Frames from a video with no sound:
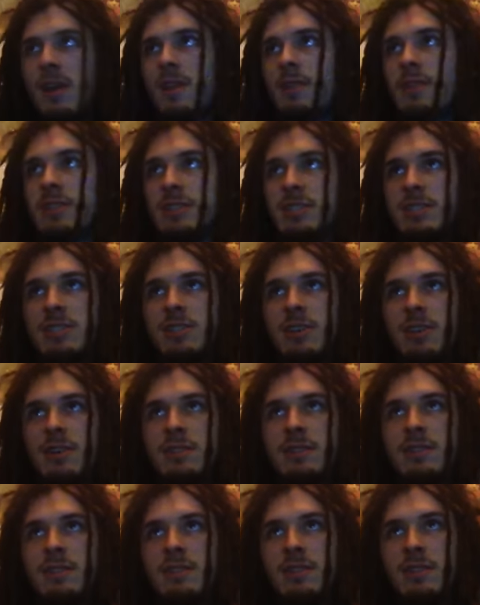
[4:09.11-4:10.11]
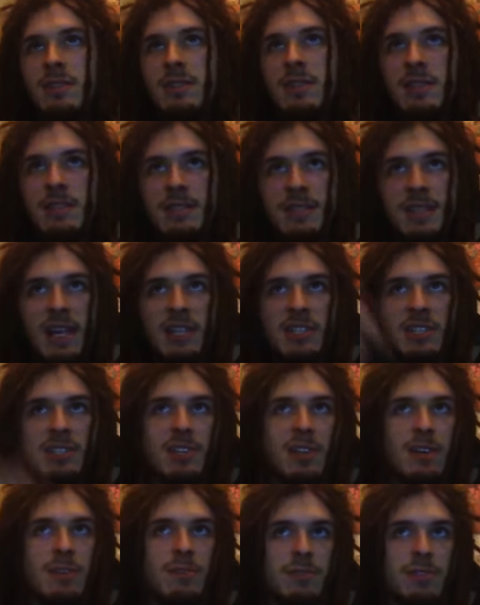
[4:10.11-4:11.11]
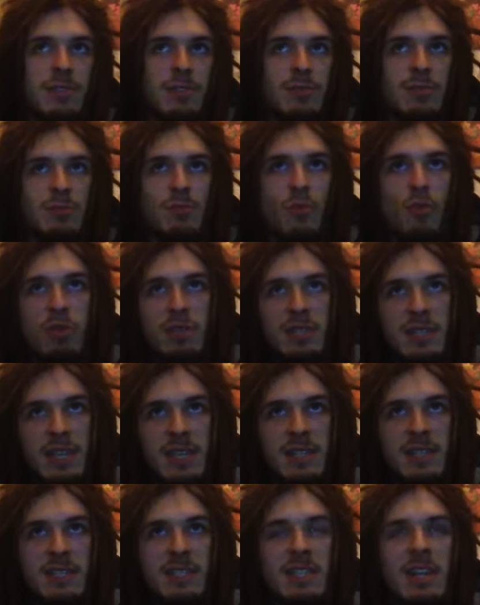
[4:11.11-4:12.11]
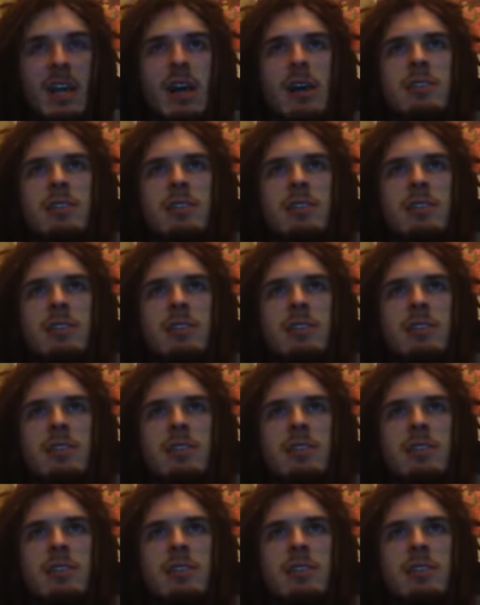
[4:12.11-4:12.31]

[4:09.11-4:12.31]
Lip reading: the Sun in Sagittarius was more intense.